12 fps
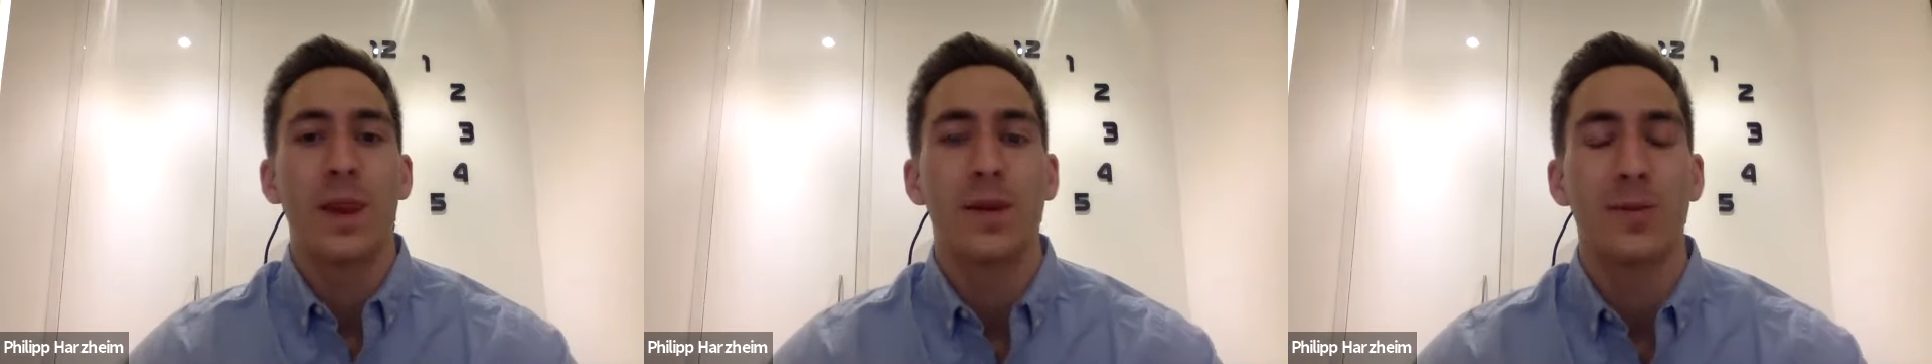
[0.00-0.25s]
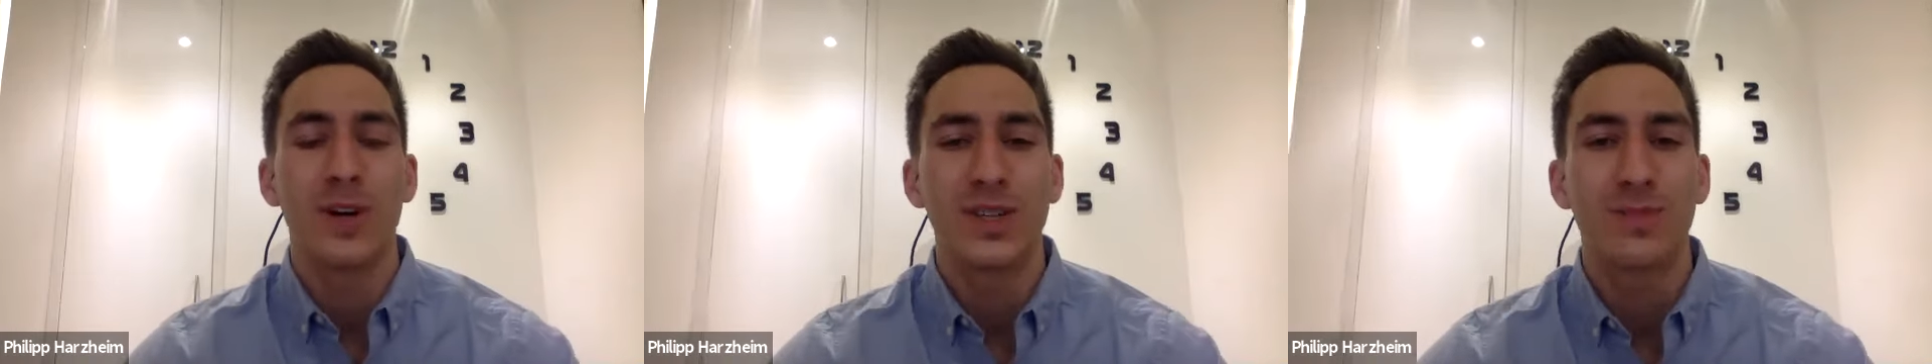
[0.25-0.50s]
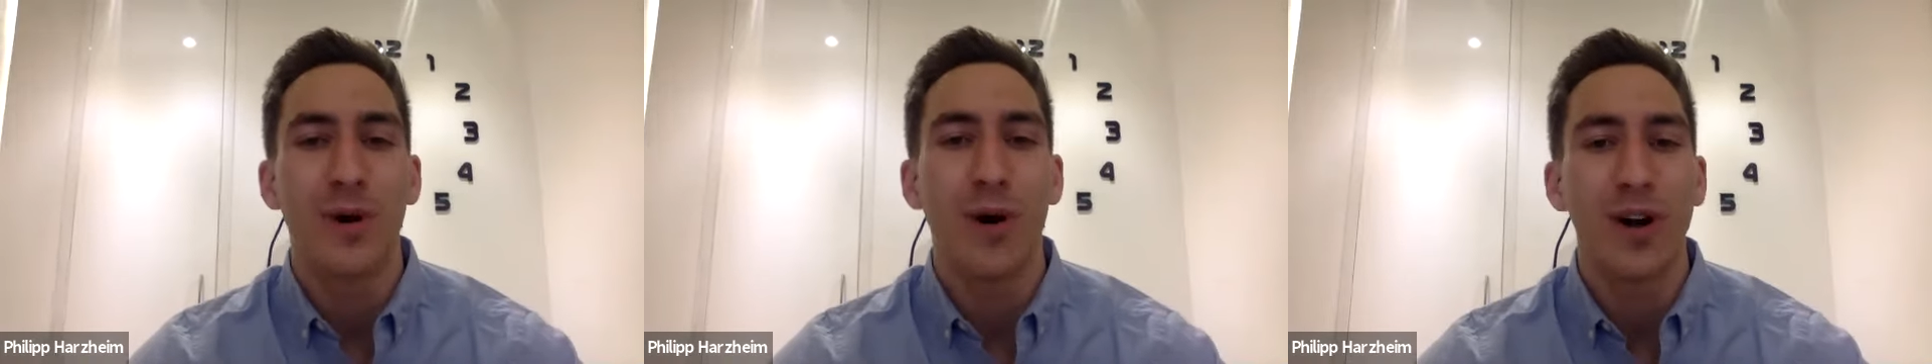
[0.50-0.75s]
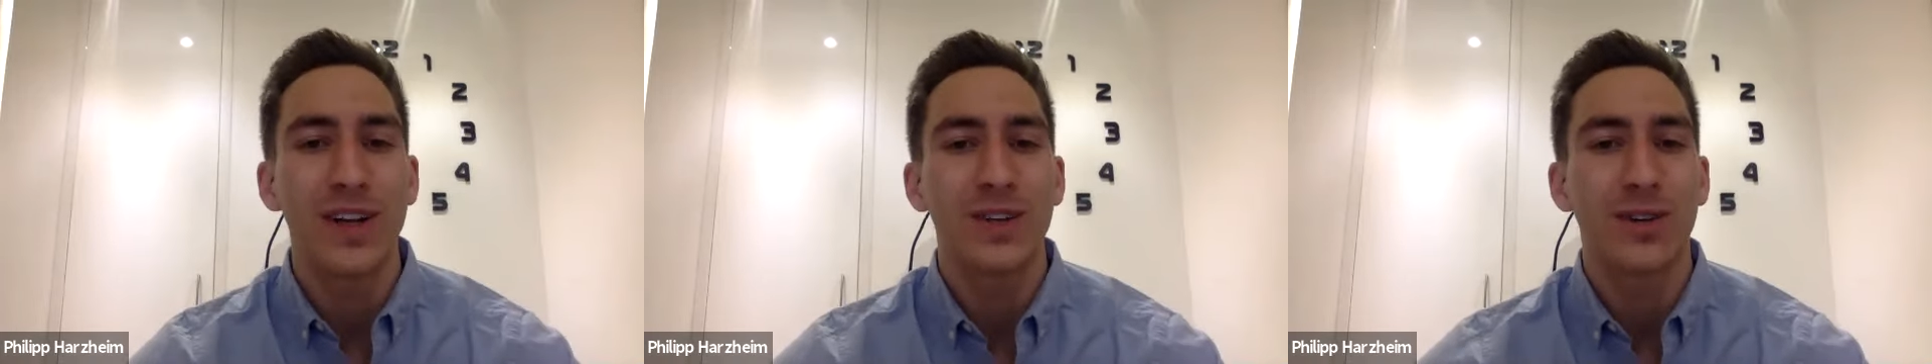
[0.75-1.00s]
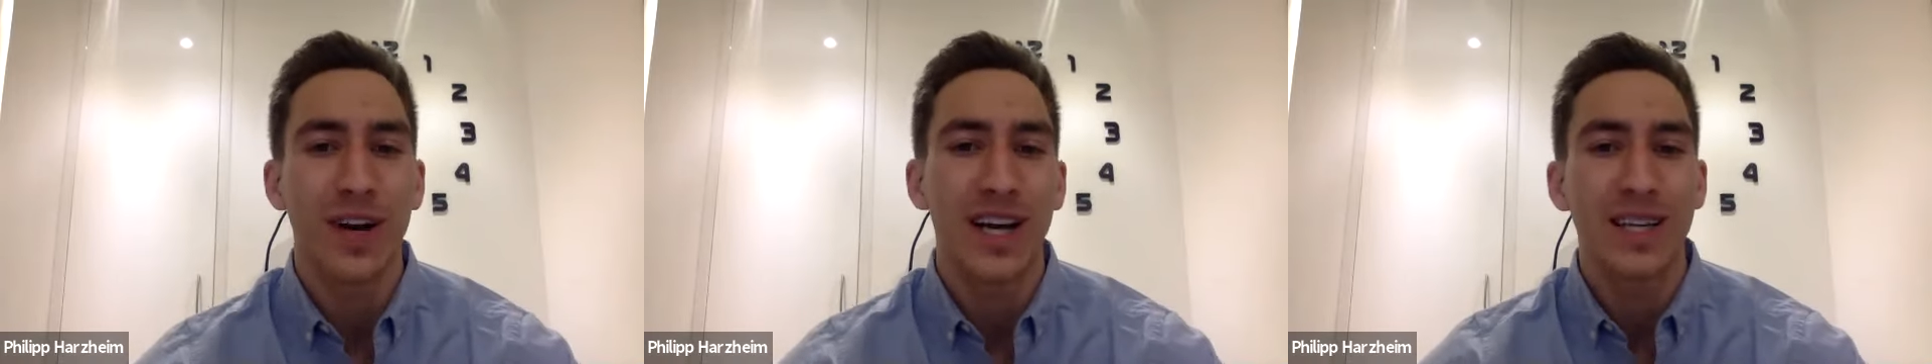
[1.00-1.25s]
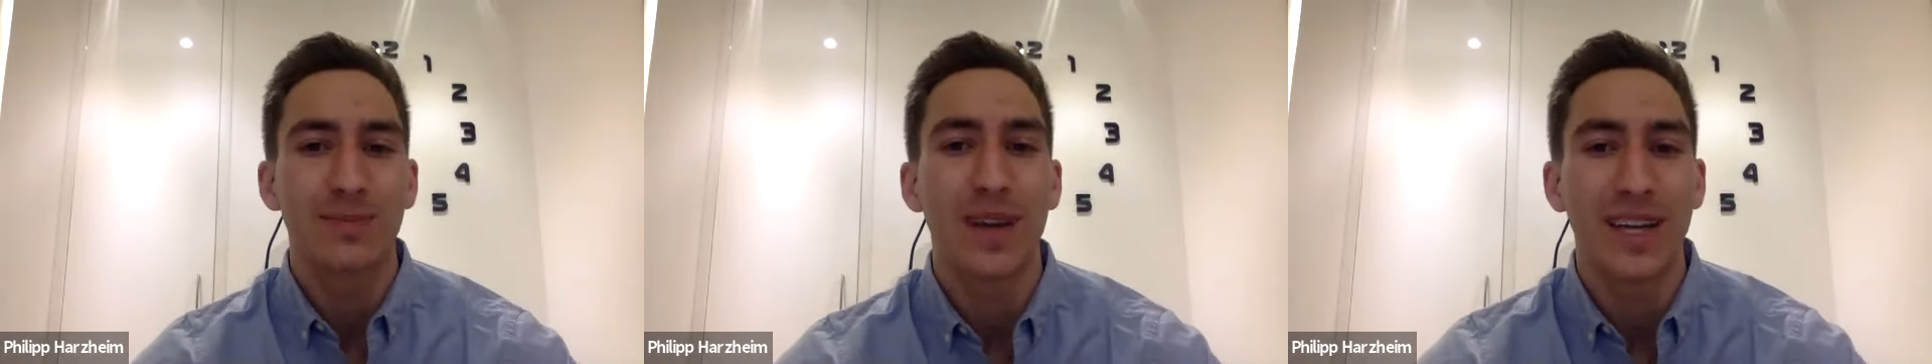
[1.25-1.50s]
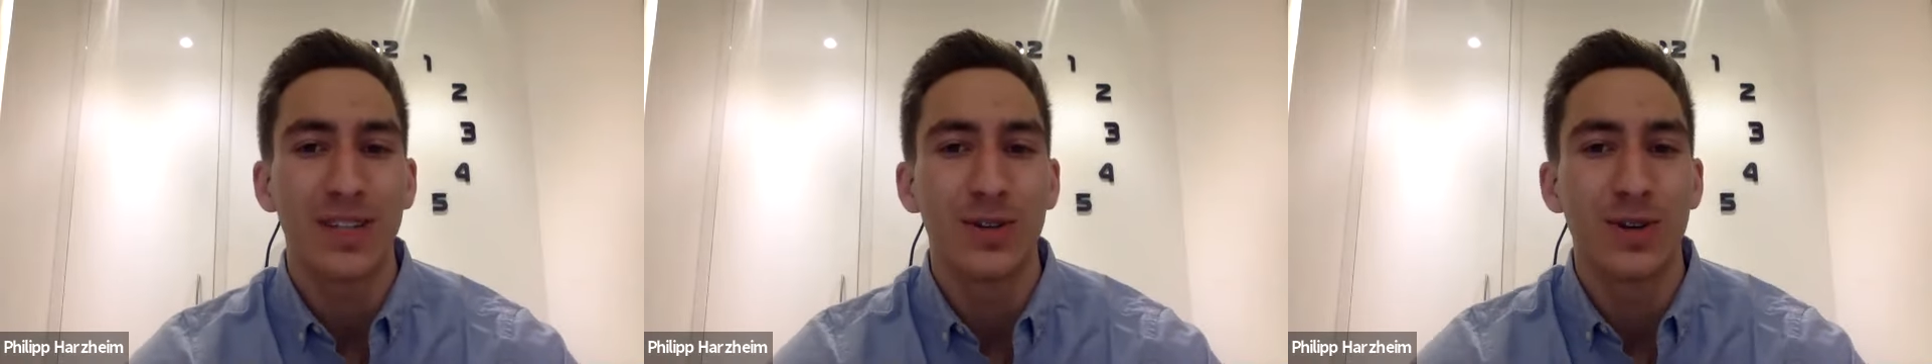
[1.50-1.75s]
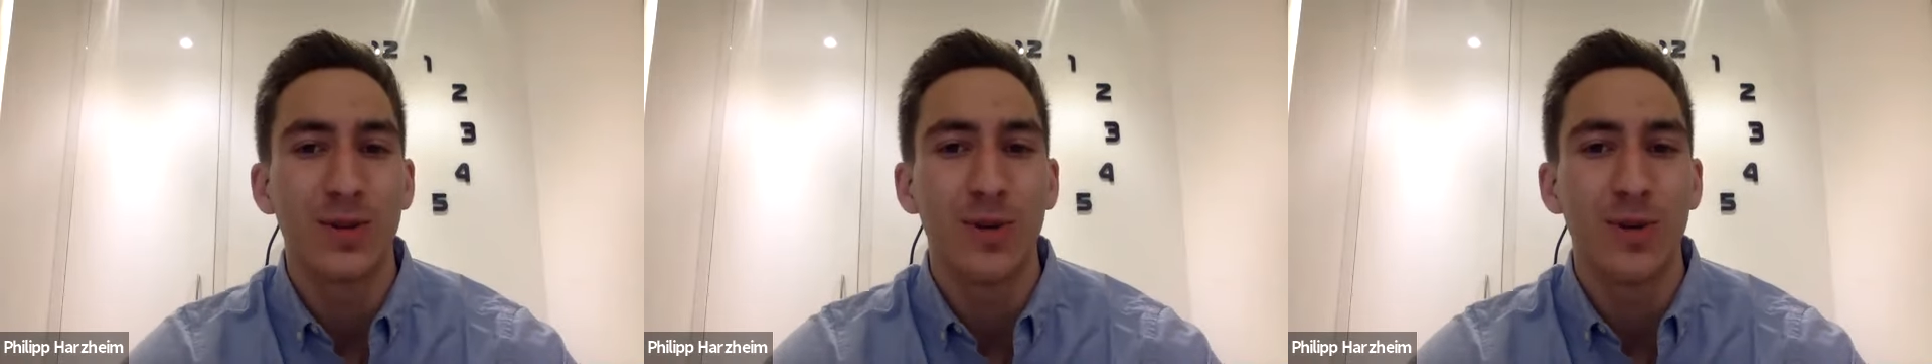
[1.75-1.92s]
Which point or aspect do you